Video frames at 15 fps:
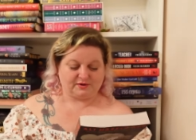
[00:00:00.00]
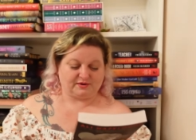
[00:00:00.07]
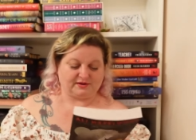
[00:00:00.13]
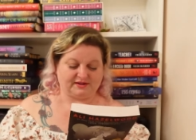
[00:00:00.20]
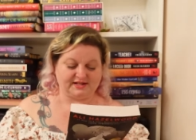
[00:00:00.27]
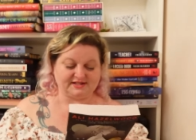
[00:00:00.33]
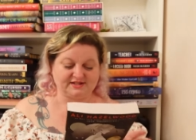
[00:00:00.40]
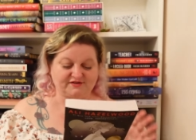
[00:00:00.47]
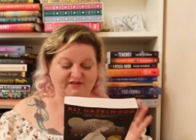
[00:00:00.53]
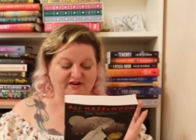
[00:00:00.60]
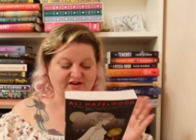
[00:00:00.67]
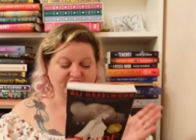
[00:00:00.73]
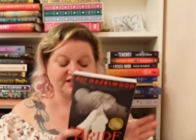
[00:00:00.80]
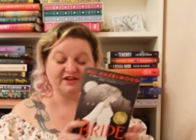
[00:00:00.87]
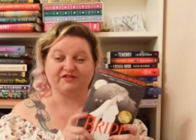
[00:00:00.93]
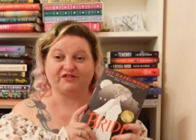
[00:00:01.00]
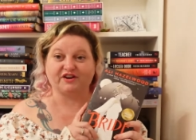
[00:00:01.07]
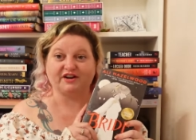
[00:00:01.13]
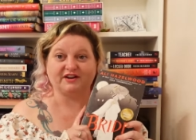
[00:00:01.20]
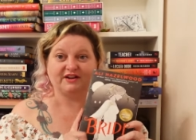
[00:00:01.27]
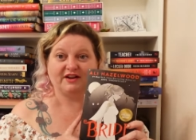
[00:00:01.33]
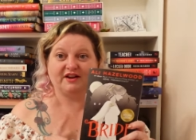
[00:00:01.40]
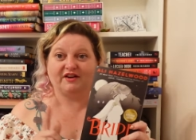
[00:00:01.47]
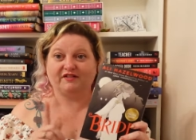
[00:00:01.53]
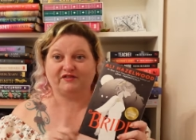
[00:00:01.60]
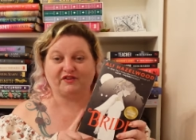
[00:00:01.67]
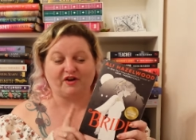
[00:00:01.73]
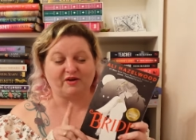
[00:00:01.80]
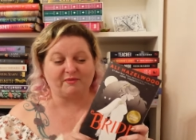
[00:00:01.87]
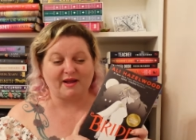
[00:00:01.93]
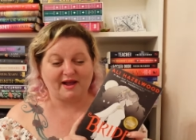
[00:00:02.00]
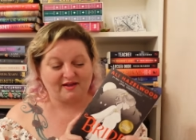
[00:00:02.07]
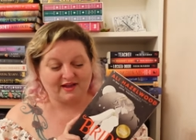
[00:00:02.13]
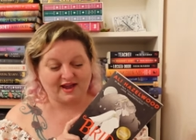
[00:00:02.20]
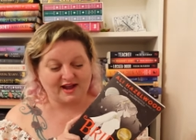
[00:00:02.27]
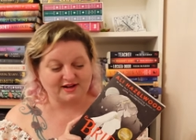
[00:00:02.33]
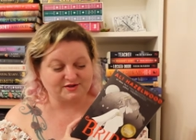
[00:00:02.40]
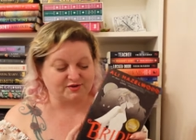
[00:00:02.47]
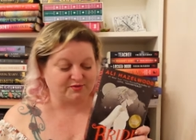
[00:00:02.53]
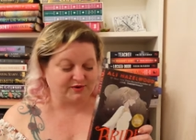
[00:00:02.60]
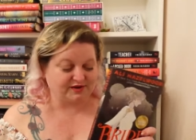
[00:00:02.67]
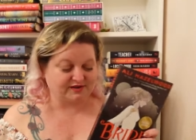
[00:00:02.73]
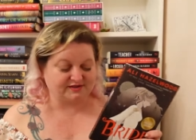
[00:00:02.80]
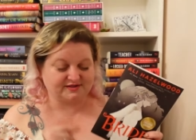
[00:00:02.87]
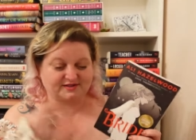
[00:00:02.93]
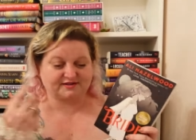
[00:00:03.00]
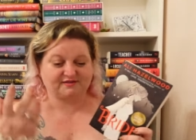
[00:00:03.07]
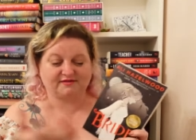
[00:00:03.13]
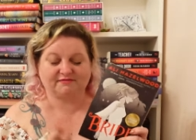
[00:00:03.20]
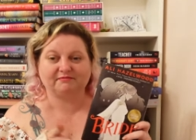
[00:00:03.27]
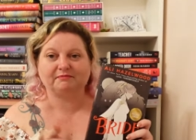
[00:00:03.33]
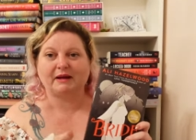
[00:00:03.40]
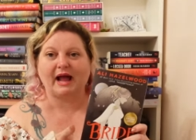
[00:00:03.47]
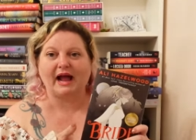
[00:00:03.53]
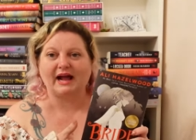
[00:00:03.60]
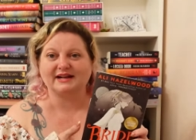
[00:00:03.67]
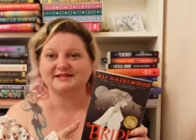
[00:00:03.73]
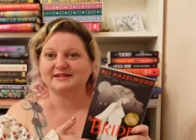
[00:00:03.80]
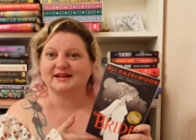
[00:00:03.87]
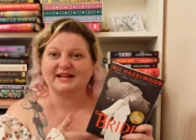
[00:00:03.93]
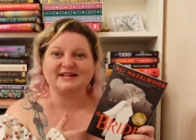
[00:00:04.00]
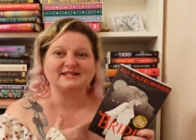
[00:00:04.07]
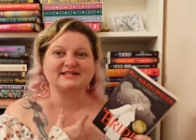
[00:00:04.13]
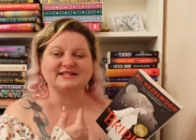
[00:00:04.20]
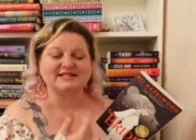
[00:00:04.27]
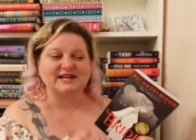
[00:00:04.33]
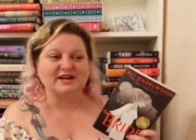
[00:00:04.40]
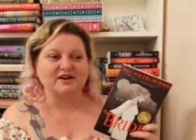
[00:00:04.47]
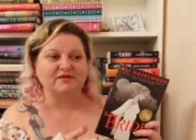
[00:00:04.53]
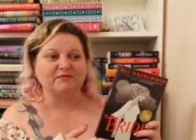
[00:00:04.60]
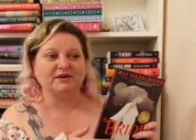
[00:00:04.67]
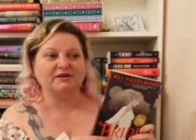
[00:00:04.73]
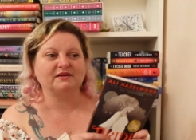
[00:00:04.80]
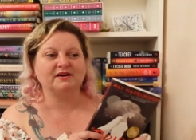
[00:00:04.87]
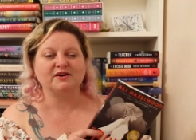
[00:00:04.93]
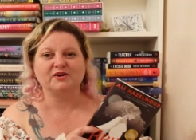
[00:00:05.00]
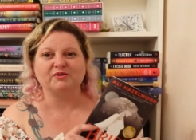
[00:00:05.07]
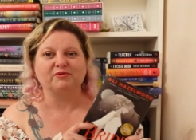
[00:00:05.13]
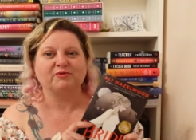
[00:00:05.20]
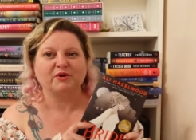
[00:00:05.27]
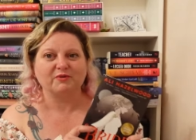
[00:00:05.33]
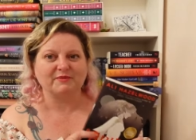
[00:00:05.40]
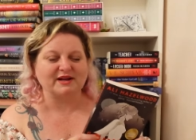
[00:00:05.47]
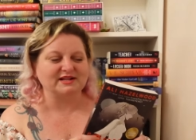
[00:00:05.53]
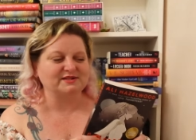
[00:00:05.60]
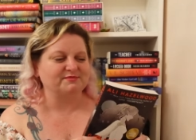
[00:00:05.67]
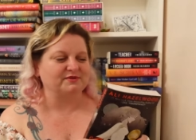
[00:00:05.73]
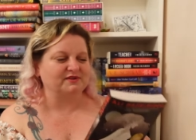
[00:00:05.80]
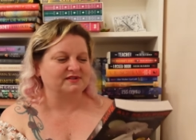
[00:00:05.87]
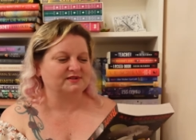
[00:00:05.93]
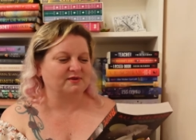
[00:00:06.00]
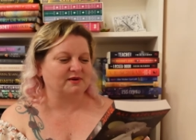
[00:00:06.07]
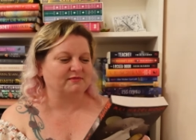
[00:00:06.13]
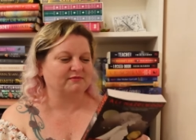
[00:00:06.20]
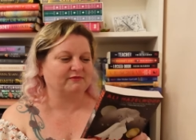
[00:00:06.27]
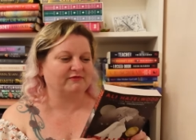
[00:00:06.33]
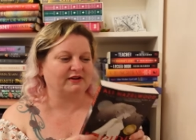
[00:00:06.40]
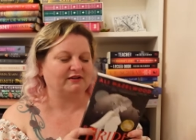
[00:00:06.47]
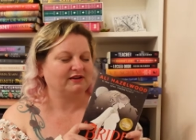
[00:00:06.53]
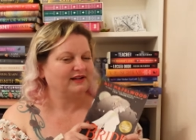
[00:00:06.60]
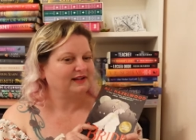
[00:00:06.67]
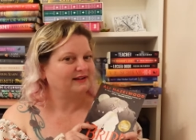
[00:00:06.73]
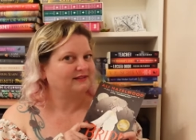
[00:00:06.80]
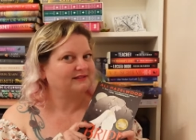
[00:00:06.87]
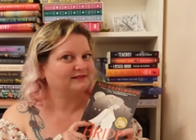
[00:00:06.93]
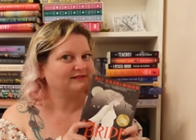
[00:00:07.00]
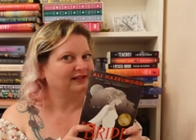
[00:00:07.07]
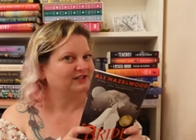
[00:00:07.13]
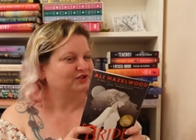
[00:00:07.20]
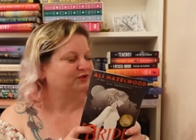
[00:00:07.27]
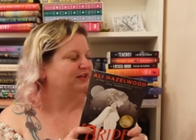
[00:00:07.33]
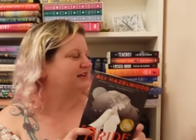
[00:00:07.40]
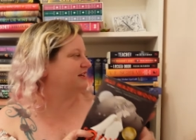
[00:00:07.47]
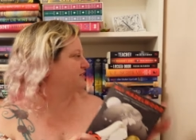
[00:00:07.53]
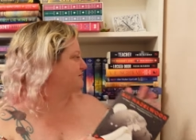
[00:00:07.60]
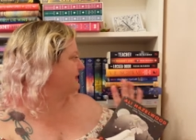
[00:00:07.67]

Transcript: And this is very different from Ali Hazelwood's past like STEM romance books, So I'm very intrigued